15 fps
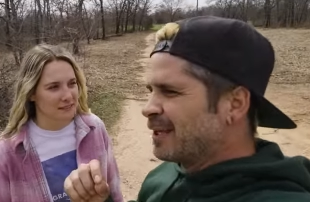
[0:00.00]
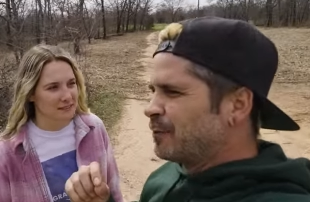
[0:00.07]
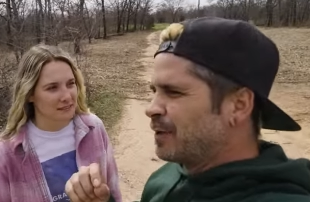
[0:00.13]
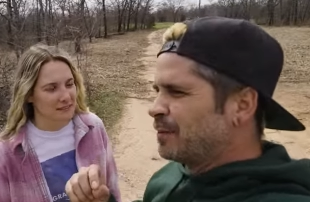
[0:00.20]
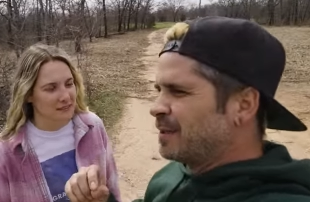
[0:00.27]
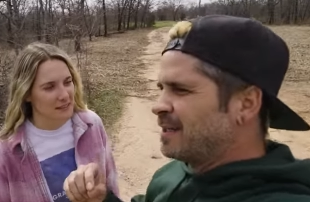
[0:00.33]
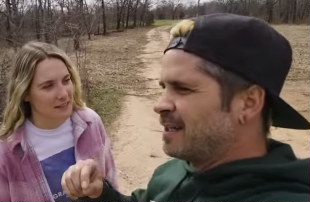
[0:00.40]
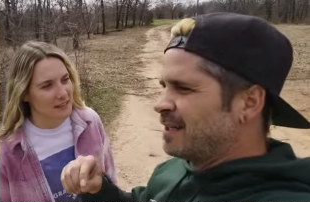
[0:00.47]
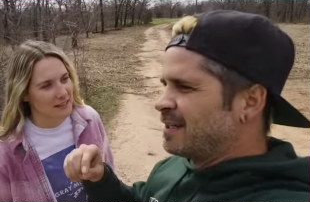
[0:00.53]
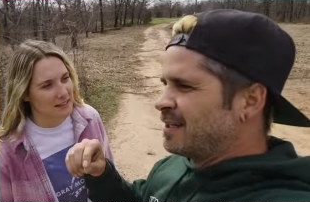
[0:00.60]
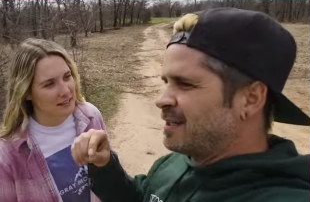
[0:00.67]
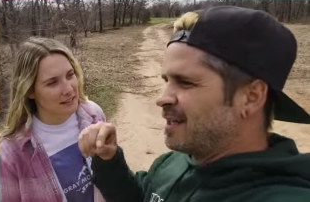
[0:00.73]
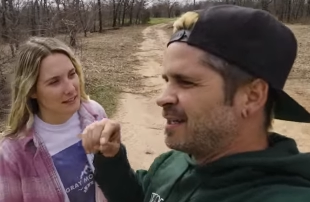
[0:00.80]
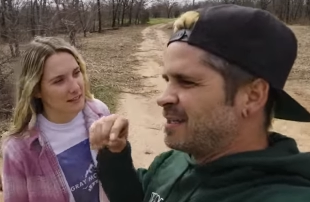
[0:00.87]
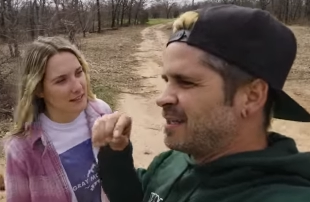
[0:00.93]
Speaker 1: what we needed.
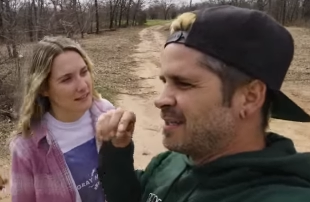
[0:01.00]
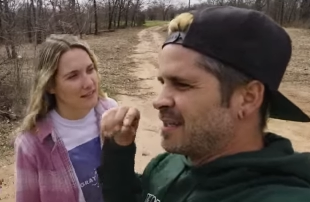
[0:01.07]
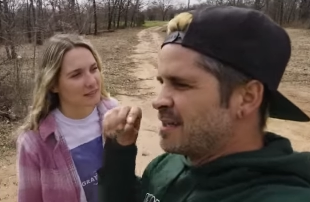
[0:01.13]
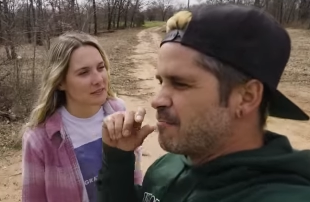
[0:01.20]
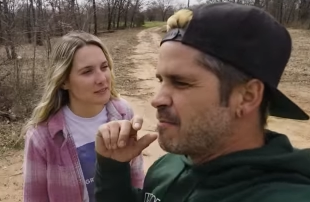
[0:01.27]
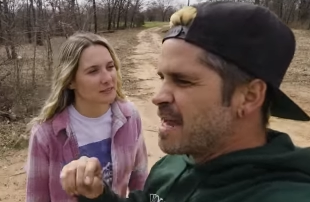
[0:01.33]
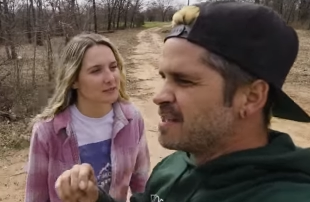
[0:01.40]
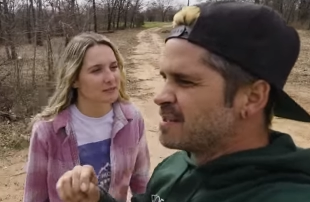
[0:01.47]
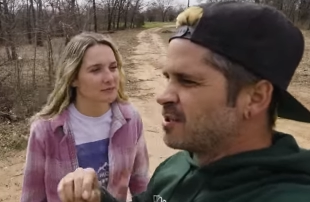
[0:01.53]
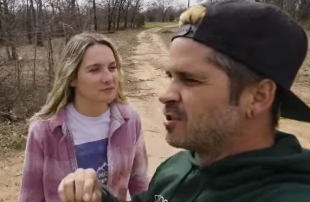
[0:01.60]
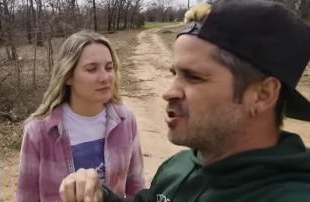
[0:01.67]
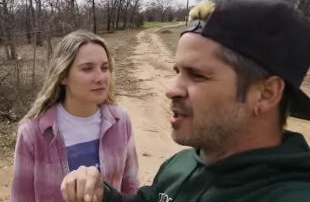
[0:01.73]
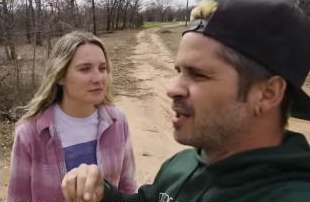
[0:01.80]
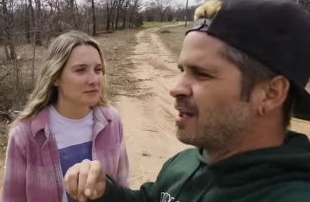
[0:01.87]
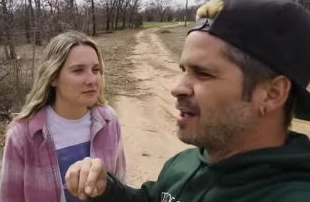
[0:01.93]
He did an amazing
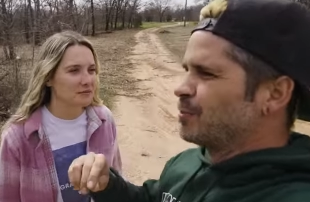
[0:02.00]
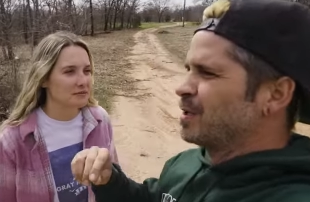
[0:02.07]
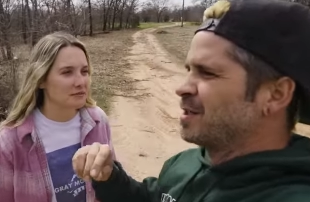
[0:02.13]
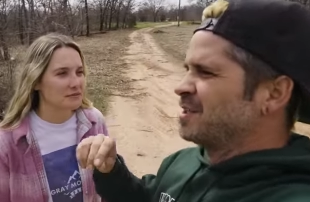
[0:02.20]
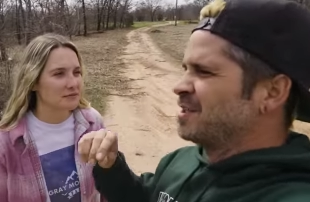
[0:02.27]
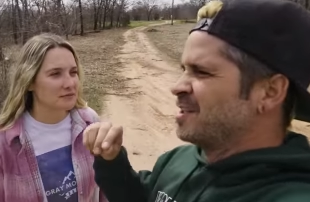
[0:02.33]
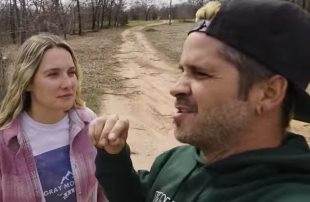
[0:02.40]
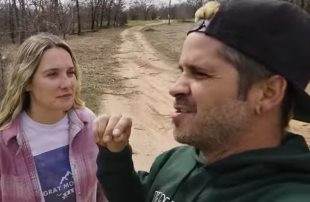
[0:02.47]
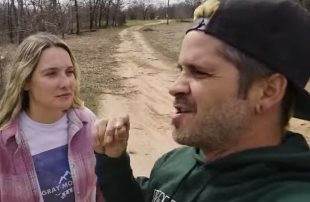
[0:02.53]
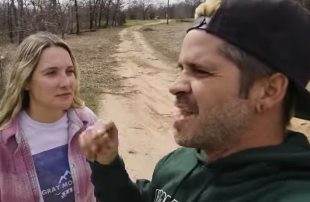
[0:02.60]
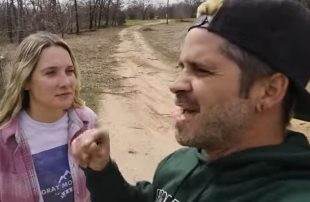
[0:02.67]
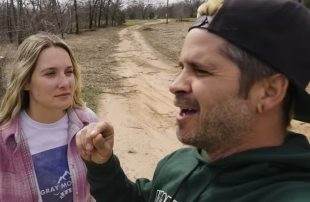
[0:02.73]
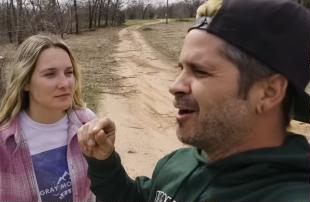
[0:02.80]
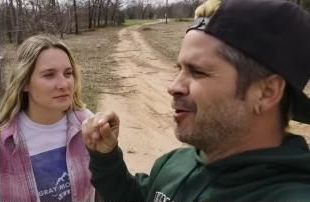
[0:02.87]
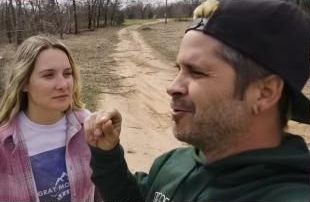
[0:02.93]
job.
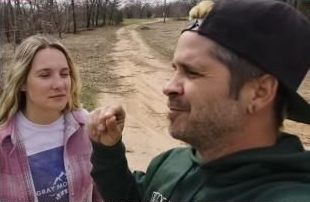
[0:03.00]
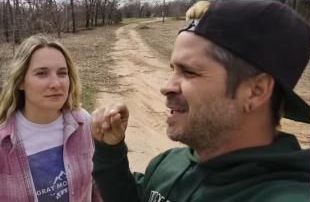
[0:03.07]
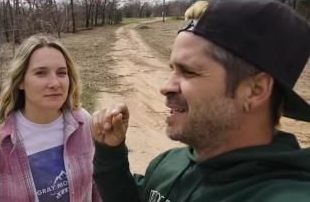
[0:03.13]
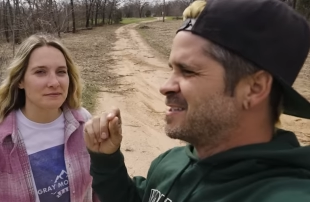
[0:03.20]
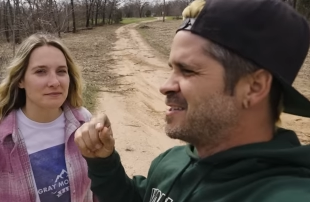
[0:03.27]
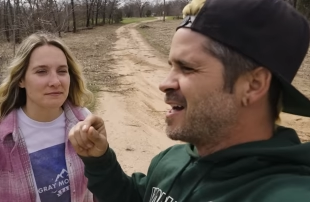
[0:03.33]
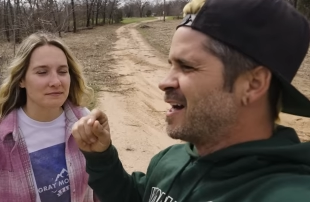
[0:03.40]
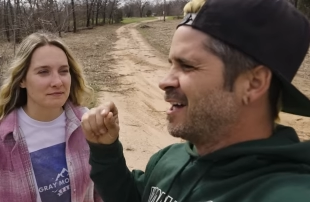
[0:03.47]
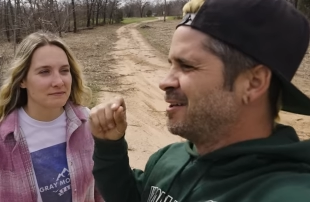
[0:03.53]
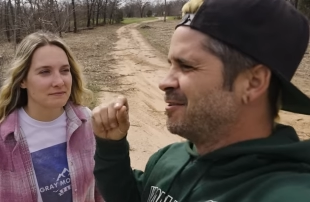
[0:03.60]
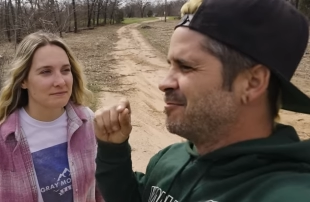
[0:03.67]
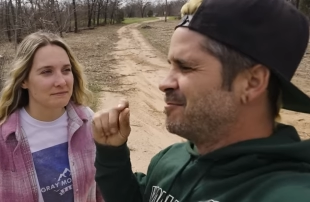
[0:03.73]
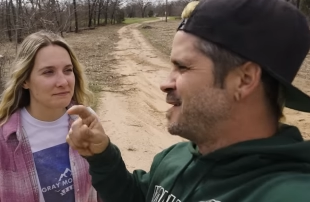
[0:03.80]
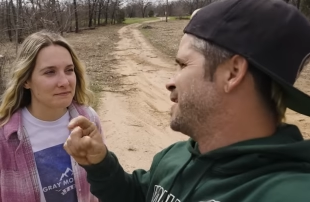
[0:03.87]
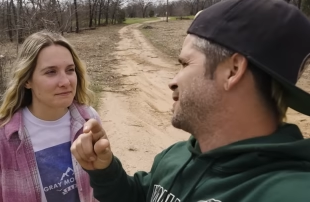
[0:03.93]
Now it's not
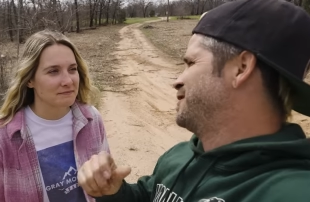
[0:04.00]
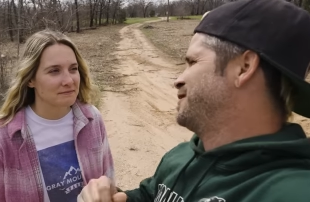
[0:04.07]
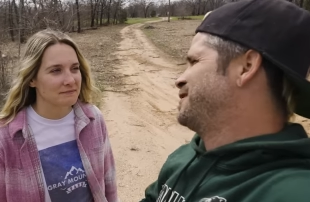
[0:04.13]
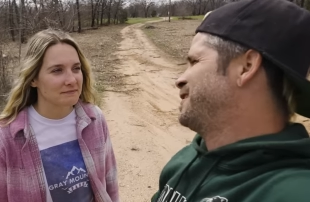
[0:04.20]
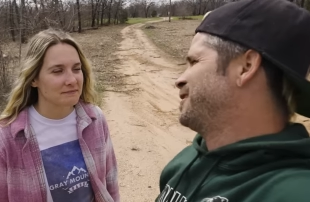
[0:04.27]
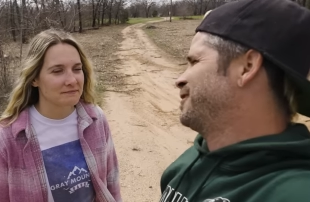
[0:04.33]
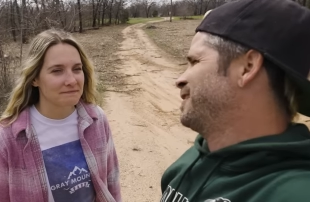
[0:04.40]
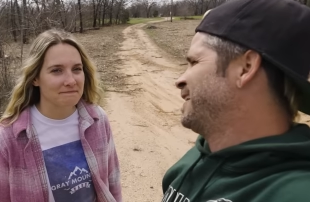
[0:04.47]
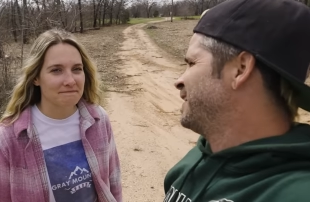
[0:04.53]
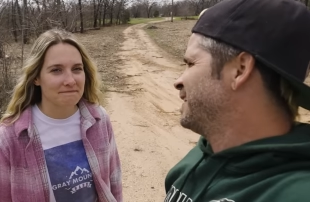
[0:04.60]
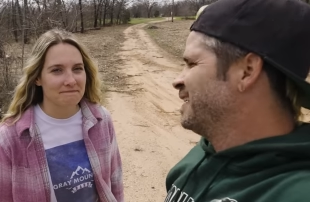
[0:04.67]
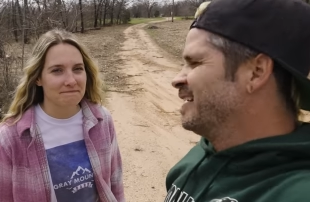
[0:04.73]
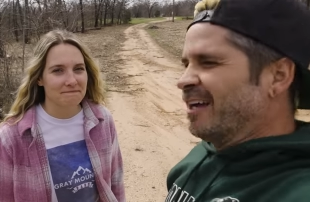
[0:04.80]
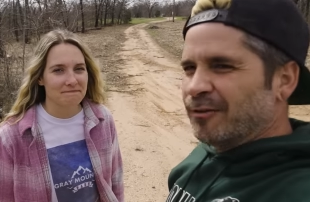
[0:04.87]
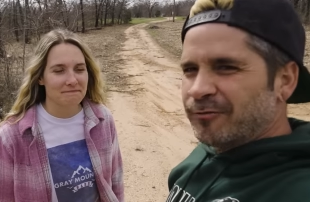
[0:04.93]
necessary.
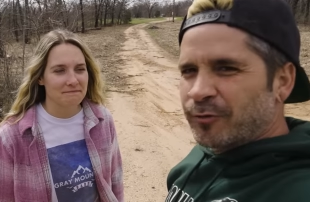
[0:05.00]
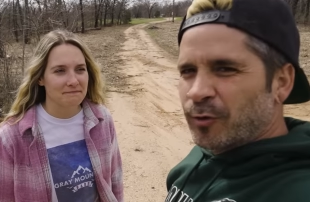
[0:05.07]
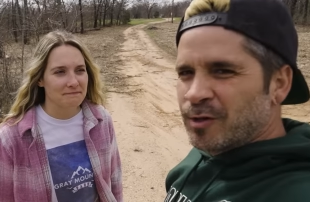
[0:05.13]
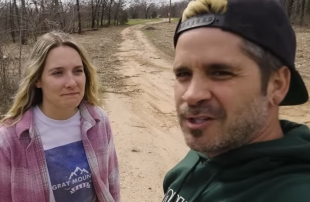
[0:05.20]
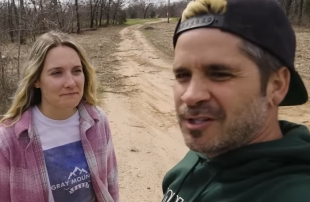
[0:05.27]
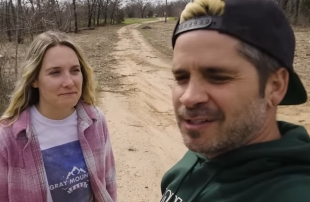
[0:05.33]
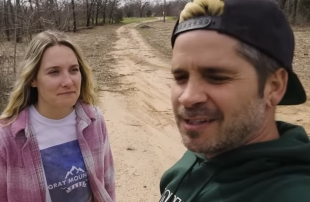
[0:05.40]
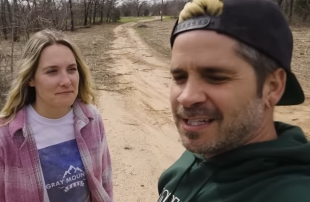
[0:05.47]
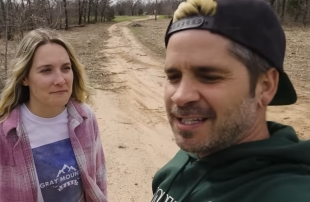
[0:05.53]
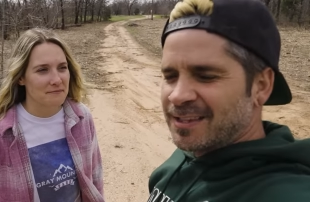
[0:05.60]
Unfortunately,